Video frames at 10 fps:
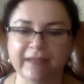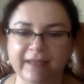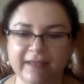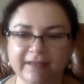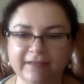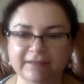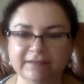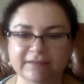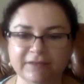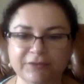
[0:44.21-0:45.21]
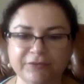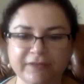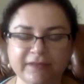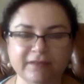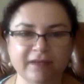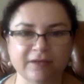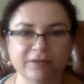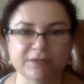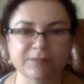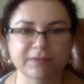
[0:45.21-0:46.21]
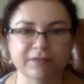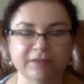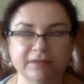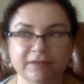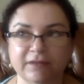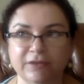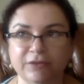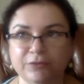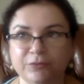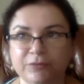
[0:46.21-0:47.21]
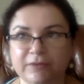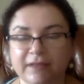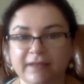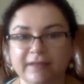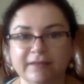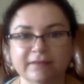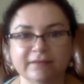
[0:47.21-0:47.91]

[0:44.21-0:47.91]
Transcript: and you're in the house, but you would like